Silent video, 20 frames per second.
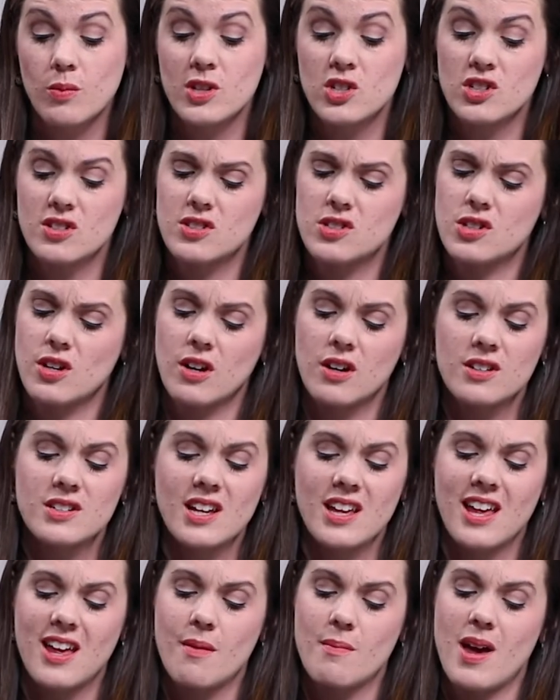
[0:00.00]
we just turn to
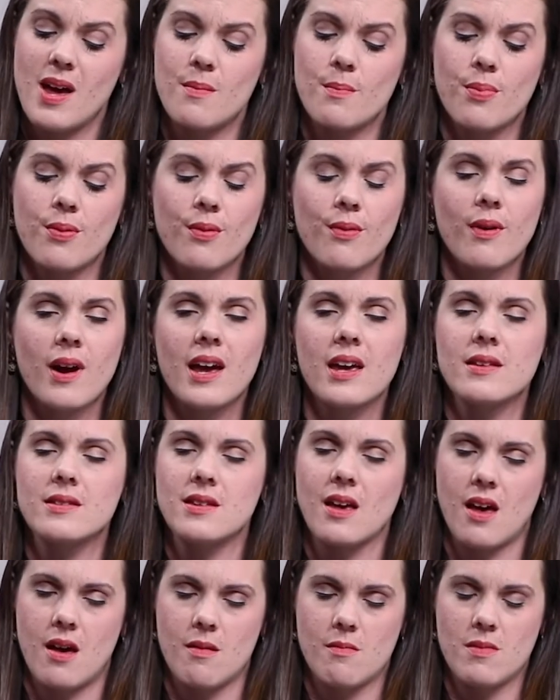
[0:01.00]
Him and praise
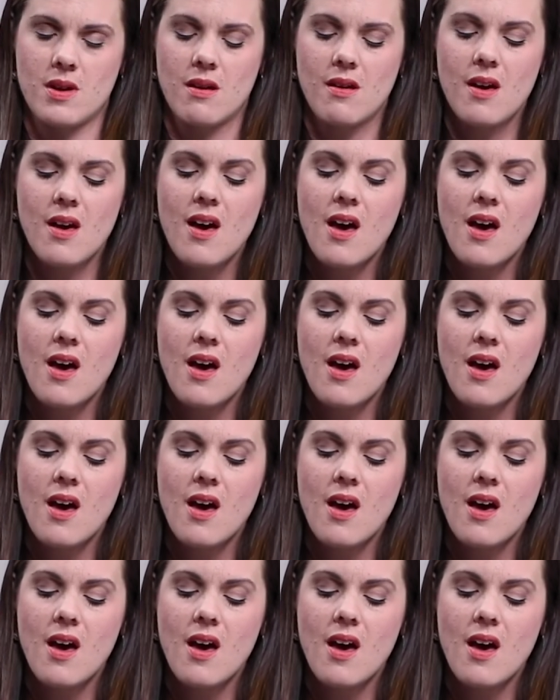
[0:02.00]
Him.